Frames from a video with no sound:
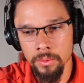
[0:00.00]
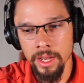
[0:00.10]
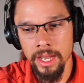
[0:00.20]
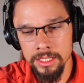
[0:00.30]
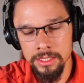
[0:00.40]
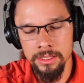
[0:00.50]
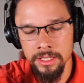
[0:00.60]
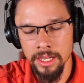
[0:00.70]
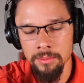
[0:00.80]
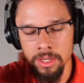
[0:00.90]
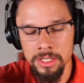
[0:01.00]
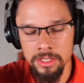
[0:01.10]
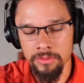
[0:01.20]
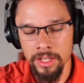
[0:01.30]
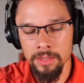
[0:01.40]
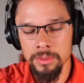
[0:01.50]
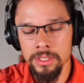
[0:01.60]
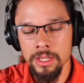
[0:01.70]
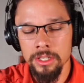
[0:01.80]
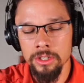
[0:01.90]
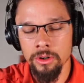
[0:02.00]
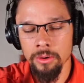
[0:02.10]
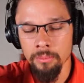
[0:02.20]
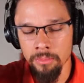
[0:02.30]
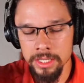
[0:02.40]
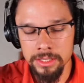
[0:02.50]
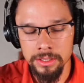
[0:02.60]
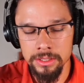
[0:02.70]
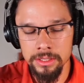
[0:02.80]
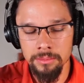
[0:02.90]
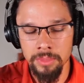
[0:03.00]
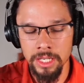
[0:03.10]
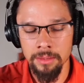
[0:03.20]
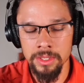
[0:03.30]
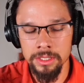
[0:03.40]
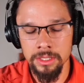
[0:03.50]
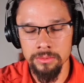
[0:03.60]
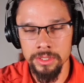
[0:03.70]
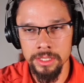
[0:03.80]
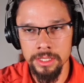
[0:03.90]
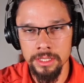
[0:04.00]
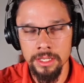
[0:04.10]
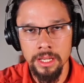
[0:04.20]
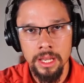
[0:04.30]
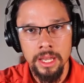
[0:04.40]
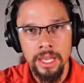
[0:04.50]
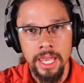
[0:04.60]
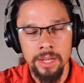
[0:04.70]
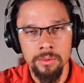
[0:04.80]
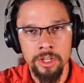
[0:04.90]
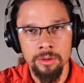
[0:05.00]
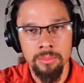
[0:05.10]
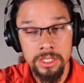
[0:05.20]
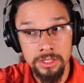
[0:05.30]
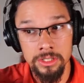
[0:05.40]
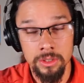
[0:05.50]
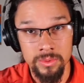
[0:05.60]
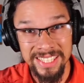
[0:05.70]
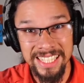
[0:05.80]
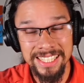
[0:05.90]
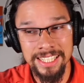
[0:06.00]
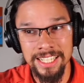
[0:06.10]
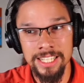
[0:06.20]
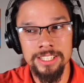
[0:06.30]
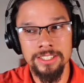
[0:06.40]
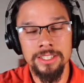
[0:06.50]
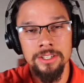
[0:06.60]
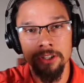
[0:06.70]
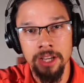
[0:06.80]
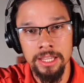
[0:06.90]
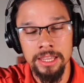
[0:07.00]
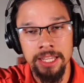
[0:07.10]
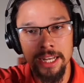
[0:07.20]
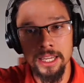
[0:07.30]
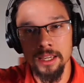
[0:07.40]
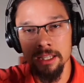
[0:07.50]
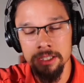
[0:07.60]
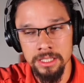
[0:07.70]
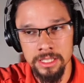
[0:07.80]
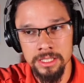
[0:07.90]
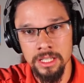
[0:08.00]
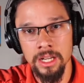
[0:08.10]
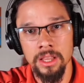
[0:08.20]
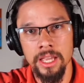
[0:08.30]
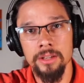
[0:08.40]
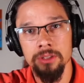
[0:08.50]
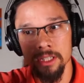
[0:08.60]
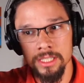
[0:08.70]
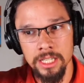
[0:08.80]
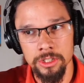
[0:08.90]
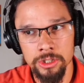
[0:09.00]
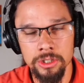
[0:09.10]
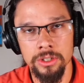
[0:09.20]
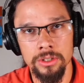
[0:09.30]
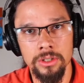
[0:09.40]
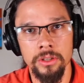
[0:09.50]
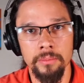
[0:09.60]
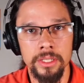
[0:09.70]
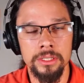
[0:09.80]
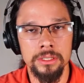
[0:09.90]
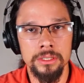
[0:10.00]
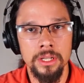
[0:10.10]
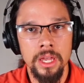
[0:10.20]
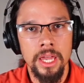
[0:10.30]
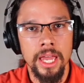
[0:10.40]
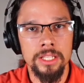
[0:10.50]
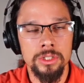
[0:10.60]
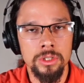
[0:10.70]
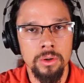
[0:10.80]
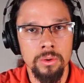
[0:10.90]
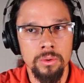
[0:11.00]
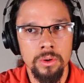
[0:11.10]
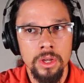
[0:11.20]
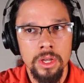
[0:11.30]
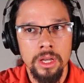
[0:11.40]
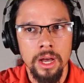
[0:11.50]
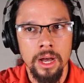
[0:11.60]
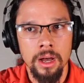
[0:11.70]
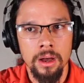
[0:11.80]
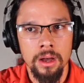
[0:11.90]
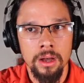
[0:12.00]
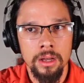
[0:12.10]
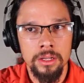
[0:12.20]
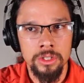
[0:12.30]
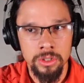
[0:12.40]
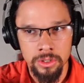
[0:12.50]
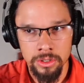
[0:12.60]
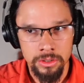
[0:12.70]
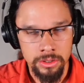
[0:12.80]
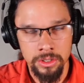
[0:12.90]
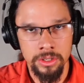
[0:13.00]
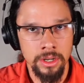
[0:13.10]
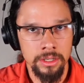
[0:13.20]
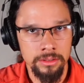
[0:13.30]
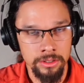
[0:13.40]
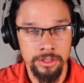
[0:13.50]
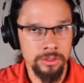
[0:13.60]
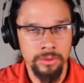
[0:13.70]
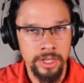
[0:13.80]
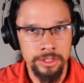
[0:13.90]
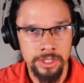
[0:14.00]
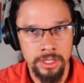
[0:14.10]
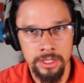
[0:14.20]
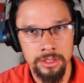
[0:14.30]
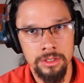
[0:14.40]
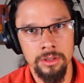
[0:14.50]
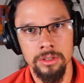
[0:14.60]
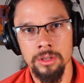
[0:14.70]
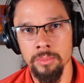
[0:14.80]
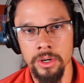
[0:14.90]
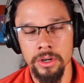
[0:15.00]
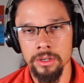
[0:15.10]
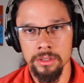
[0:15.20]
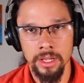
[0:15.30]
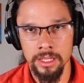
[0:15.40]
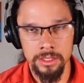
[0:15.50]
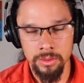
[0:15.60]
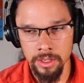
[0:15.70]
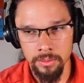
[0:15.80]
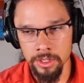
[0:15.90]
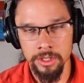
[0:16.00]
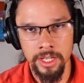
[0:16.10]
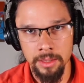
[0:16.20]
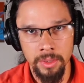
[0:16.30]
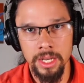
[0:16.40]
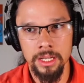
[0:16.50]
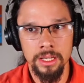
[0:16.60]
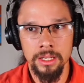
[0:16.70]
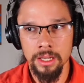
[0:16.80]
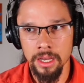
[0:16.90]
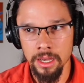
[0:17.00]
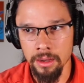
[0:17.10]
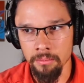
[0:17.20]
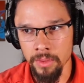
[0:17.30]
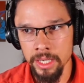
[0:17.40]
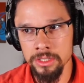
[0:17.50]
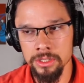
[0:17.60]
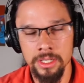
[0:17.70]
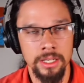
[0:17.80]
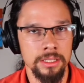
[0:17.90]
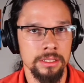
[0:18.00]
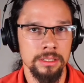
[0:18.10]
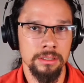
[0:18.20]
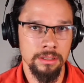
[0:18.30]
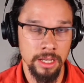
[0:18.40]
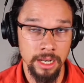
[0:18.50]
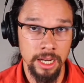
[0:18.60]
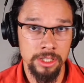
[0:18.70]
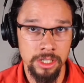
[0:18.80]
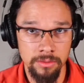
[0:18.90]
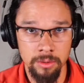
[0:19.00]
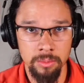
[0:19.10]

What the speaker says: as diabetes develops, your muscles become insulin resistant. And when your muscles are resistant to insulin, insulin is not allowed to send sugar to the muscles. And so there's no energy there to burn. And that's why when you're diabetic, exercise can actually even